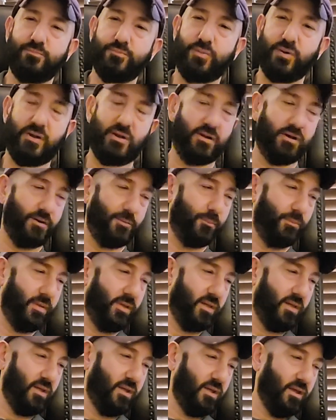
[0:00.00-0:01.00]
But
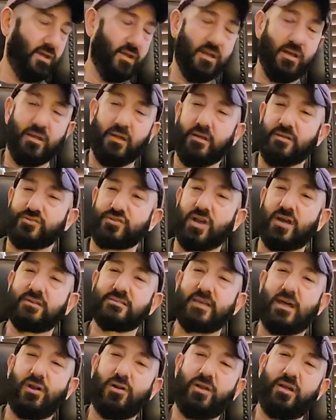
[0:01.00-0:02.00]
Check
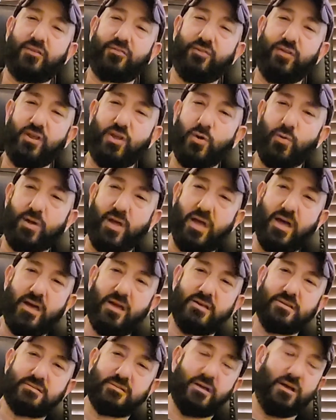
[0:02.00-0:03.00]
us out on the next video,
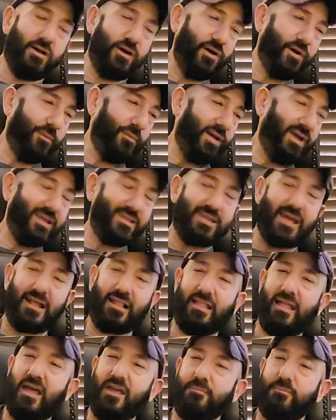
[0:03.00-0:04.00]
guys. Hit
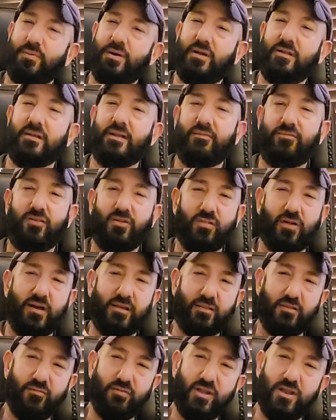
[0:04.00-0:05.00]
that like button if you
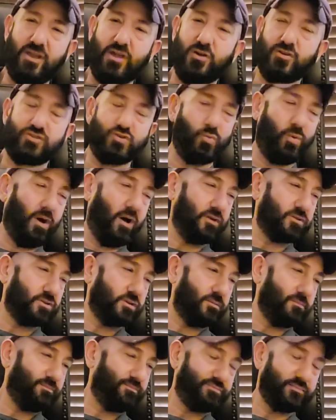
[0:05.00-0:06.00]
like the videos you're
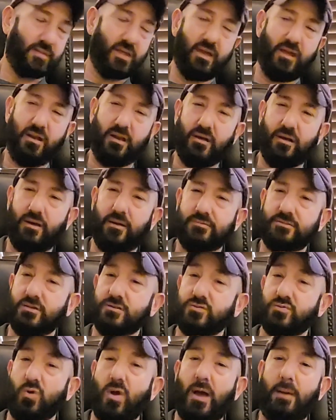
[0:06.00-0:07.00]
watching, and
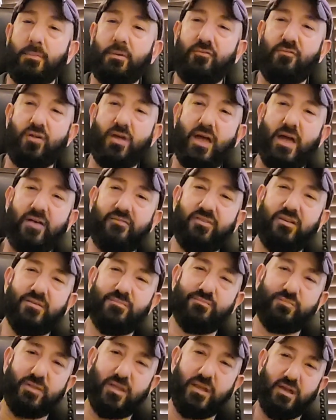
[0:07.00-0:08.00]
subscribe if you
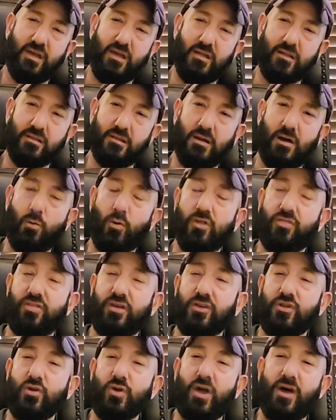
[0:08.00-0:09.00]
haven't. And I want to
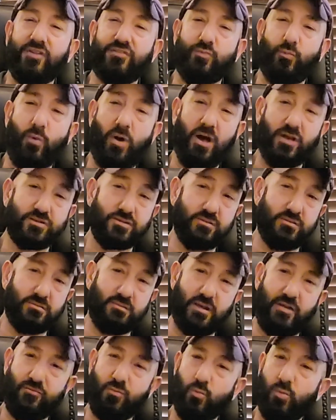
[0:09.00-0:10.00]
thank you guys for watching,
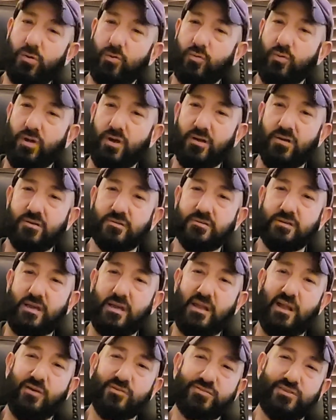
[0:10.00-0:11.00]
everyone who does,
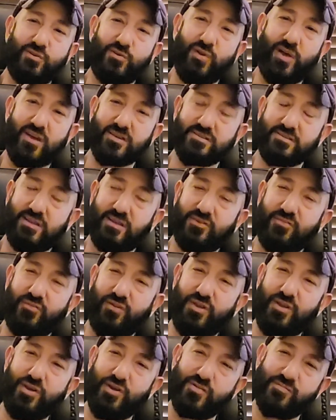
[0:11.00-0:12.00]
and I'll see you guys in the next
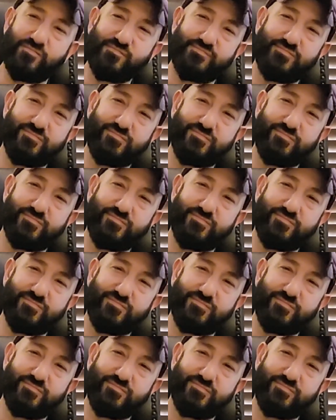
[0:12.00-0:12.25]
video.